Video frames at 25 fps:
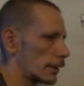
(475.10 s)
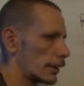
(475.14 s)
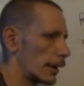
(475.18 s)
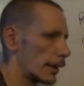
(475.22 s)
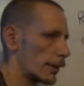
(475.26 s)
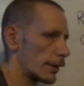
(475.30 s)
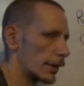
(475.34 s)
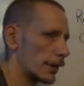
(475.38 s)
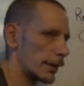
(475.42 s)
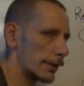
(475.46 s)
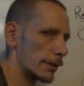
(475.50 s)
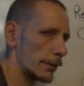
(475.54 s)

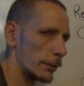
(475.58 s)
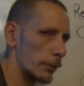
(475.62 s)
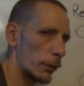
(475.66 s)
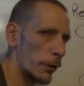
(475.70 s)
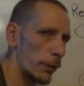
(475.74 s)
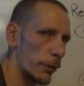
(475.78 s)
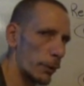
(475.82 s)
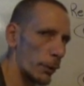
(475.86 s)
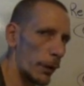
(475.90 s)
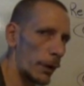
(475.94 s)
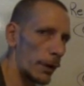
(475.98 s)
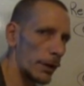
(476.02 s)
Now, it's
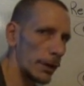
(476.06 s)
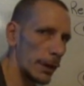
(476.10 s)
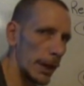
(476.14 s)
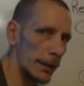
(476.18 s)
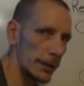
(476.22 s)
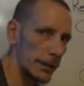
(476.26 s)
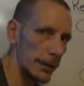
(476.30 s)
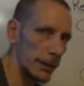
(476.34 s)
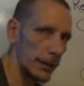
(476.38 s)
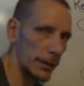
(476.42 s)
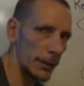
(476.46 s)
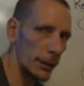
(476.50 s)
worthwhile
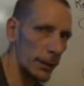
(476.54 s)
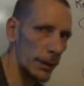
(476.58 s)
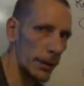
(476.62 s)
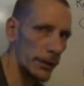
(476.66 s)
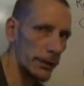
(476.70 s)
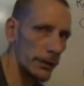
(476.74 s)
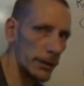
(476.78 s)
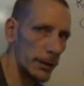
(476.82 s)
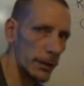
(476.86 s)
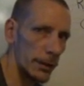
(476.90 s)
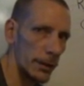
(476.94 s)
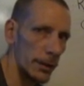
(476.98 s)
asking the
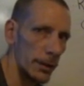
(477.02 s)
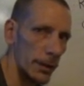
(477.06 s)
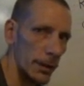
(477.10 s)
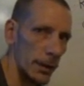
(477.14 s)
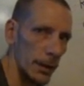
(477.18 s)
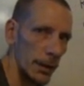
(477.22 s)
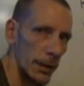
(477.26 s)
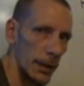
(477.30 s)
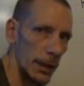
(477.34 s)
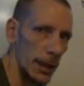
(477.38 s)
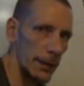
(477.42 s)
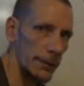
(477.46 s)
question,
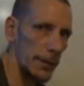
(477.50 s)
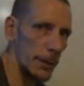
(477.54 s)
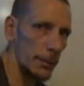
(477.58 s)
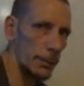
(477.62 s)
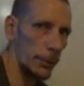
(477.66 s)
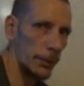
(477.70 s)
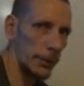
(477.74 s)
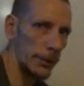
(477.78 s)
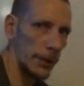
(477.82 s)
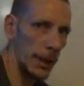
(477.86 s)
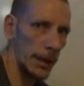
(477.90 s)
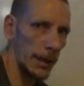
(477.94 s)
if they
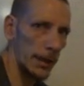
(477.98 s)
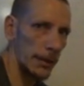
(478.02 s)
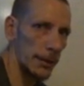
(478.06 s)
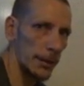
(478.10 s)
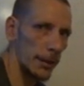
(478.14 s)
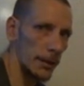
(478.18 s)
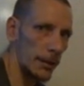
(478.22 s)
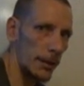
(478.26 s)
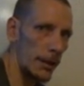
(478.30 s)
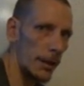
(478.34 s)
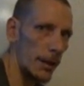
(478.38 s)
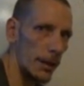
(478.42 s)
put that in
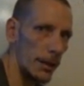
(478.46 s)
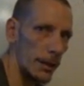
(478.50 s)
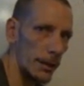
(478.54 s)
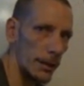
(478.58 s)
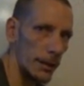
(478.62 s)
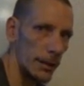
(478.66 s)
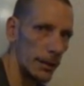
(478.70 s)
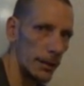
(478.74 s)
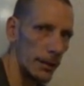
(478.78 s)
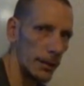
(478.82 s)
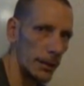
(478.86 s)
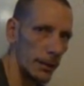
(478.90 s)
the law,
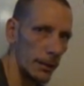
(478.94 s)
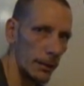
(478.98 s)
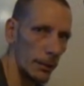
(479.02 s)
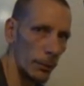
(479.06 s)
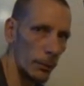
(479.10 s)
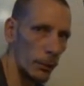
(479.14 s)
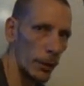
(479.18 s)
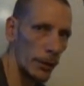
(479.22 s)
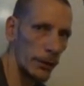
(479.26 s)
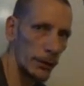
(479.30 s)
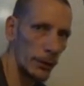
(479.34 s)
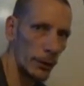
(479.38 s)

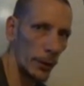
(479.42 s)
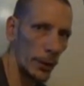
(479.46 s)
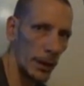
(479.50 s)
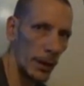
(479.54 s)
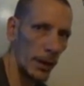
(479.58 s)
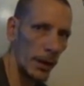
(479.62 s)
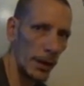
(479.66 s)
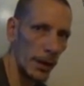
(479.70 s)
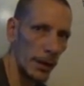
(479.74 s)
what's going